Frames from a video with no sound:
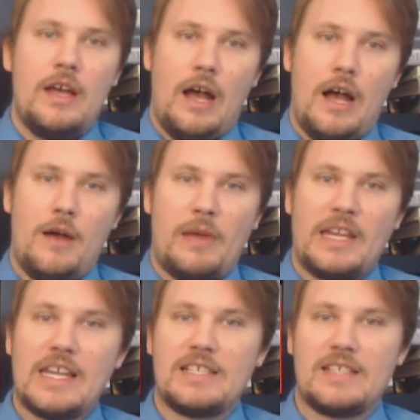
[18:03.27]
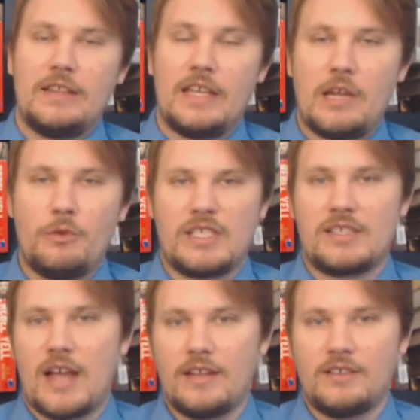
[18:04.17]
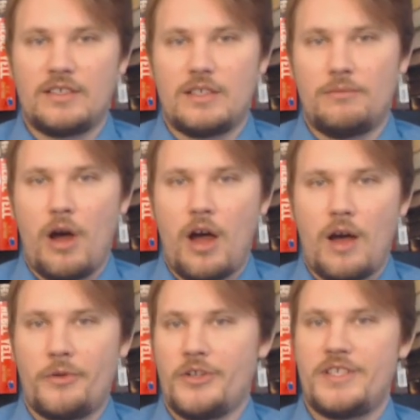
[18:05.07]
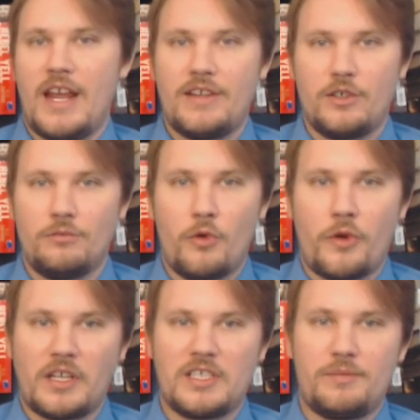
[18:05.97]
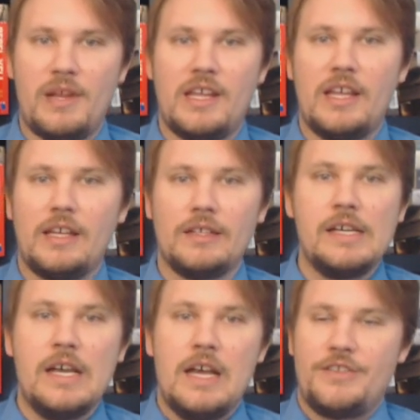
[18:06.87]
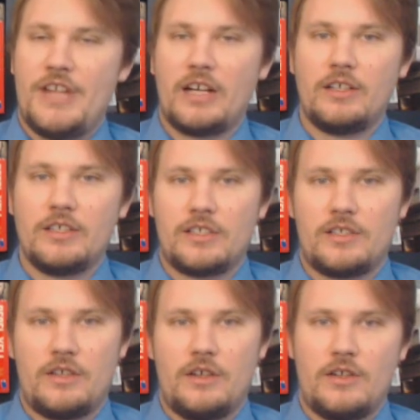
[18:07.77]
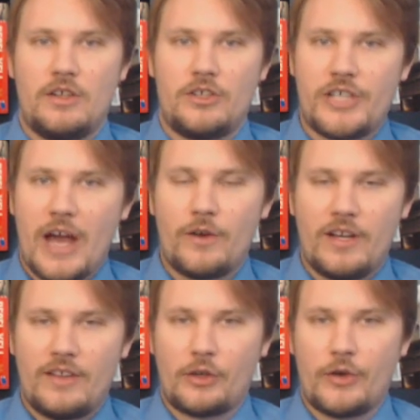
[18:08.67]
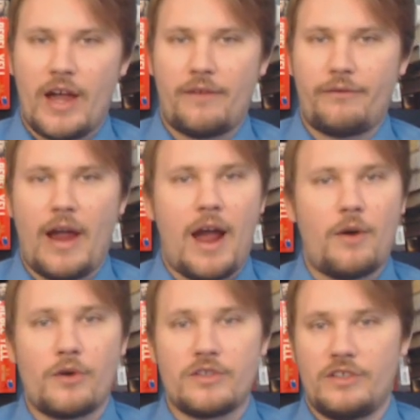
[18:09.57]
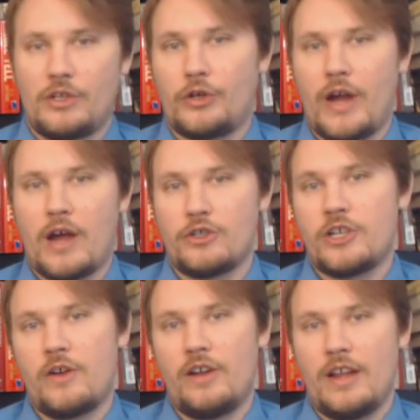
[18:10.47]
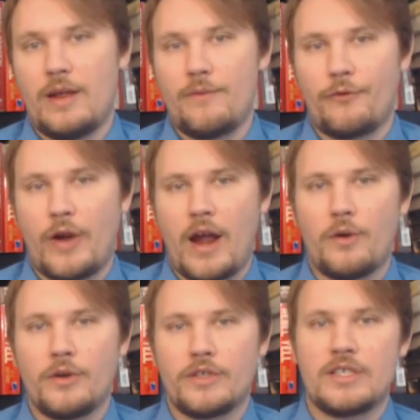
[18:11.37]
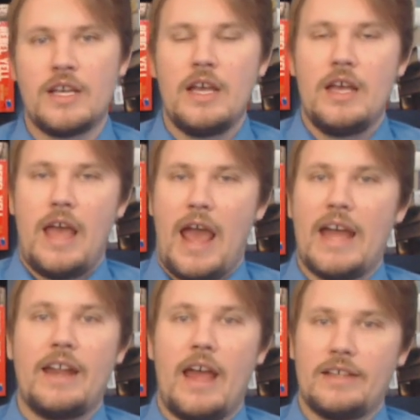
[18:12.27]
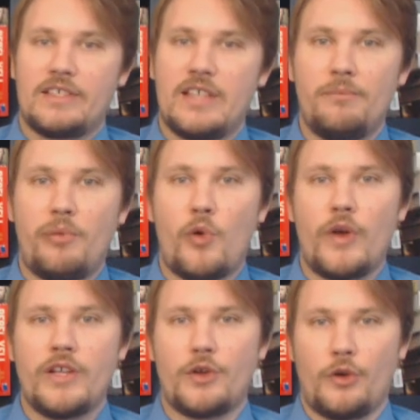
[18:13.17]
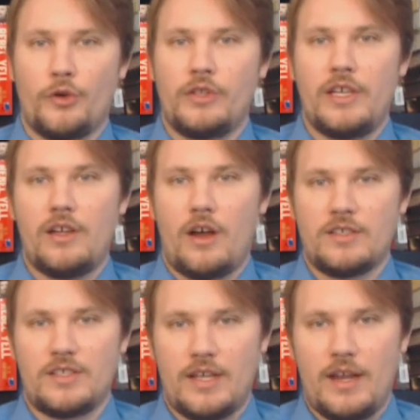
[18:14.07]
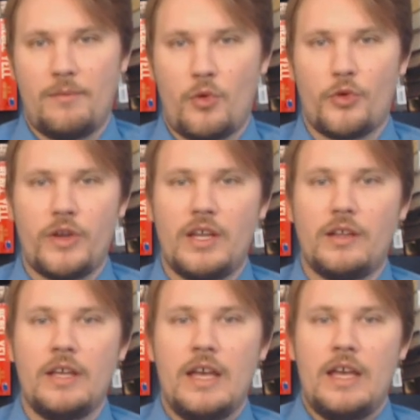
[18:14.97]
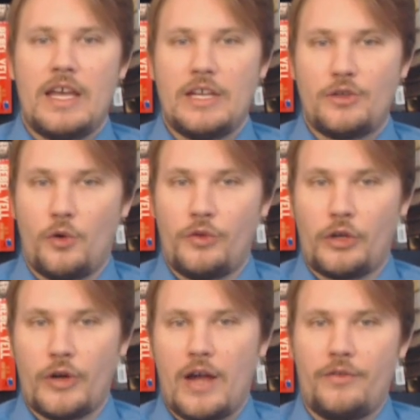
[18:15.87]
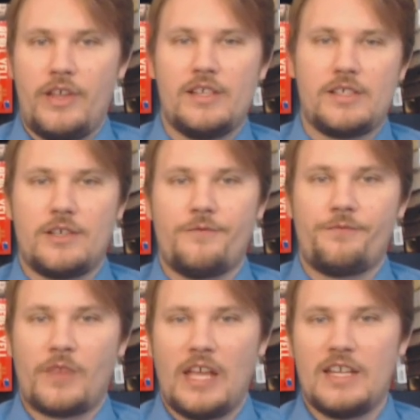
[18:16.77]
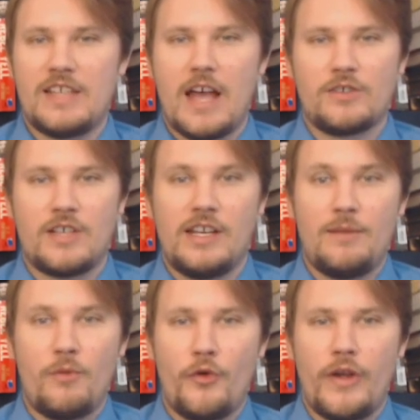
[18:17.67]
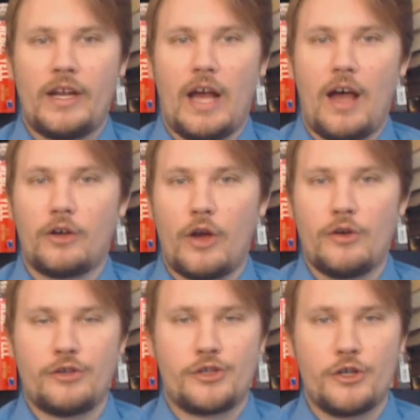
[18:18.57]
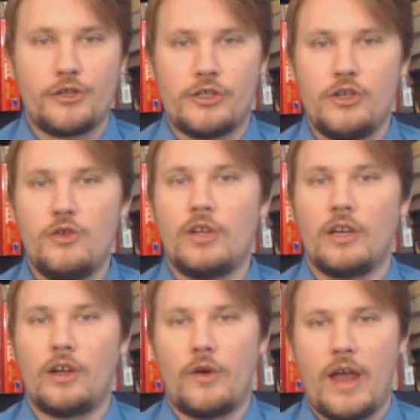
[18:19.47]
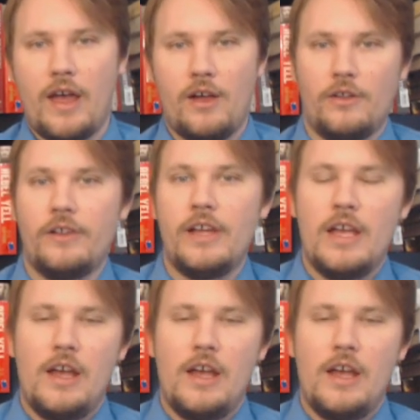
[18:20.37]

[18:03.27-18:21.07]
and he said that he would silence the mob or stay till morning speaking. Douglas shouted at the crowd for hours, and the crowd shouted at him for hours. And at some point early on Sunday morning, he told the crowd this: "It is now Sunday morning. I'll go to church and you can go to hell."